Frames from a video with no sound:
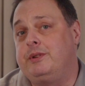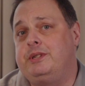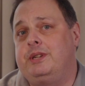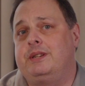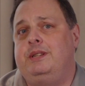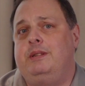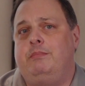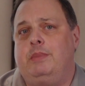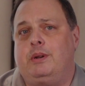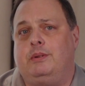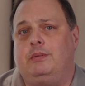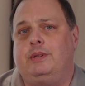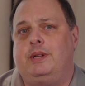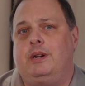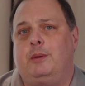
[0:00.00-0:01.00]
60
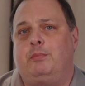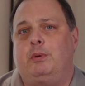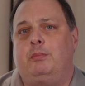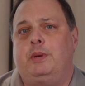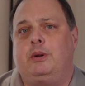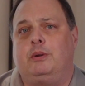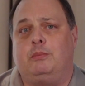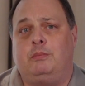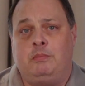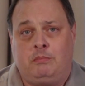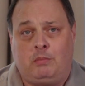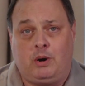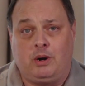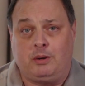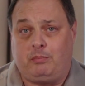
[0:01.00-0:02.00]
middle and upper middle
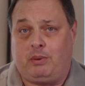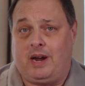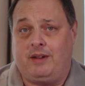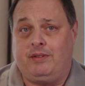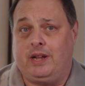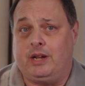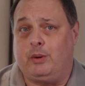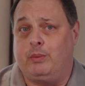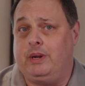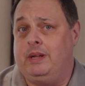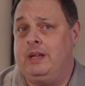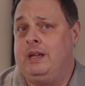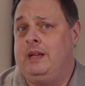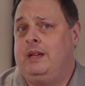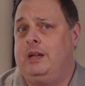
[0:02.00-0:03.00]
market private
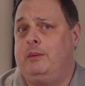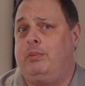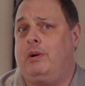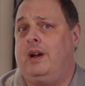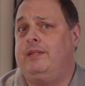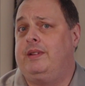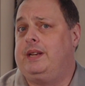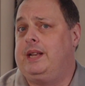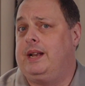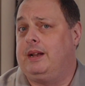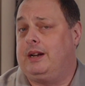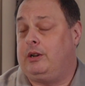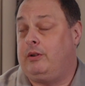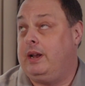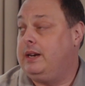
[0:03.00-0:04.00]
equity and
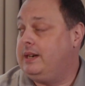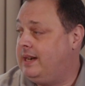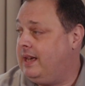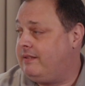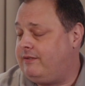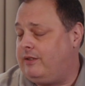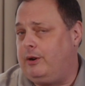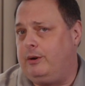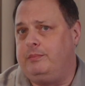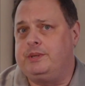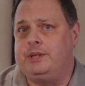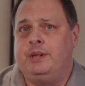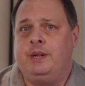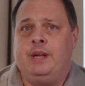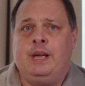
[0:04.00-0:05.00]
private credit debt firms.